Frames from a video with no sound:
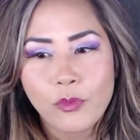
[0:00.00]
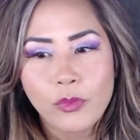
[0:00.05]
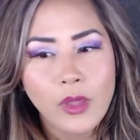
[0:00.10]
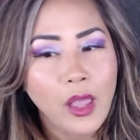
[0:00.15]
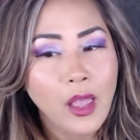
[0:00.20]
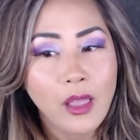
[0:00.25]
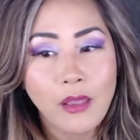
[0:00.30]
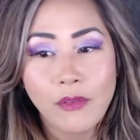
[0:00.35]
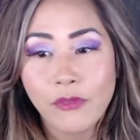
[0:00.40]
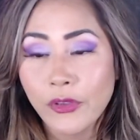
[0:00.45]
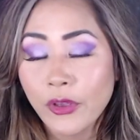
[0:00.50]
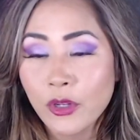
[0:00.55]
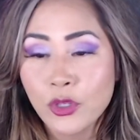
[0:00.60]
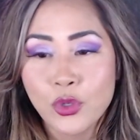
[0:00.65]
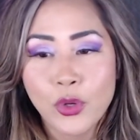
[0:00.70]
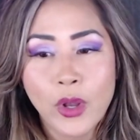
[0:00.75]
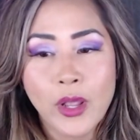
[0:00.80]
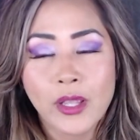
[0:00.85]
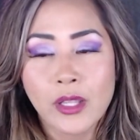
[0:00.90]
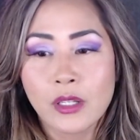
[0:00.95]
Avion
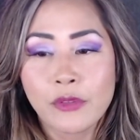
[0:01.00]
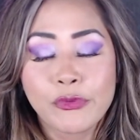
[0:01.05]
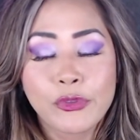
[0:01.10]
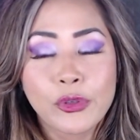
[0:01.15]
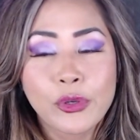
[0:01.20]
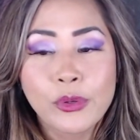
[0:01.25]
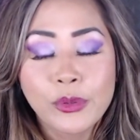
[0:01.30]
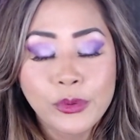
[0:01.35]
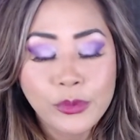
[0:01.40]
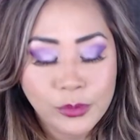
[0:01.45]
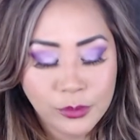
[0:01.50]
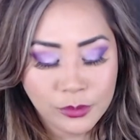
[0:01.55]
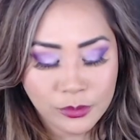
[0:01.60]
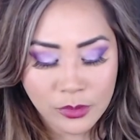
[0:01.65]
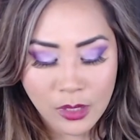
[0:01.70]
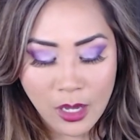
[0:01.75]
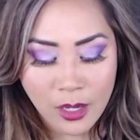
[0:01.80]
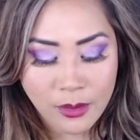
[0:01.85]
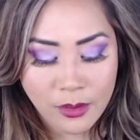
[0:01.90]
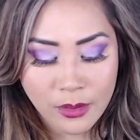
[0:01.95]
Dragon, if you,
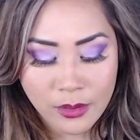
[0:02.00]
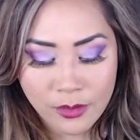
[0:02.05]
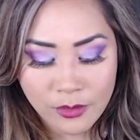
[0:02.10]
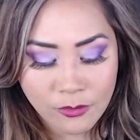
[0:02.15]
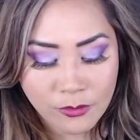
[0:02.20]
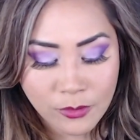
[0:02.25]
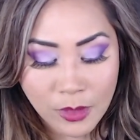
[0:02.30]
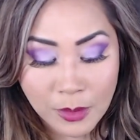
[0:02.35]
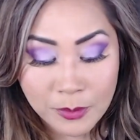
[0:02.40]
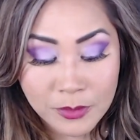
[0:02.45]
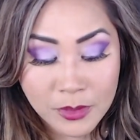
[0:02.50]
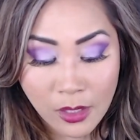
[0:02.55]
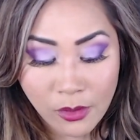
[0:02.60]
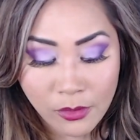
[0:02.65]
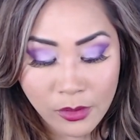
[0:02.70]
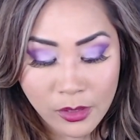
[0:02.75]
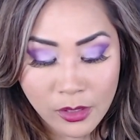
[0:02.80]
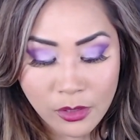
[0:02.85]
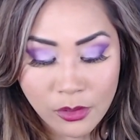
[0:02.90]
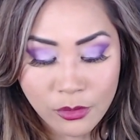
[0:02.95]
I'm
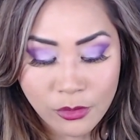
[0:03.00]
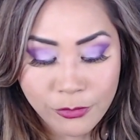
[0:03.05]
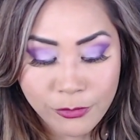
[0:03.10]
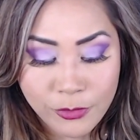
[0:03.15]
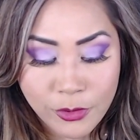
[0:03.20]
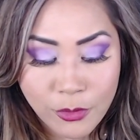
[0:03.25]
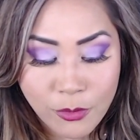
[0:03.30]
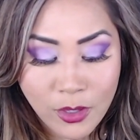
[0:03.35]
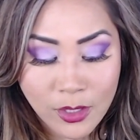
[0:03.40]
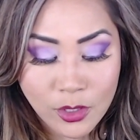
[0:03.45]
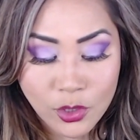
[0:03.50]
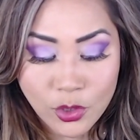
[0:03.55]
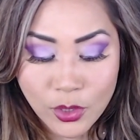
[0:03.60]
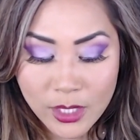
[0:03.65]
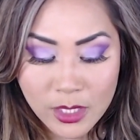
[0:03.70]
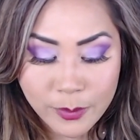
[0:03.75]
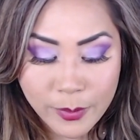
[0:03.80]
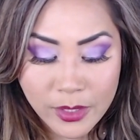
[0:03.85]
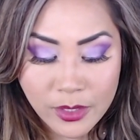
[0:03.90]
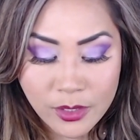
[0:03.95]
telling you, if you want to try
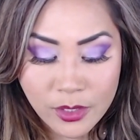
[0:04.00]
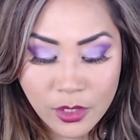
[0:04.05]
spicy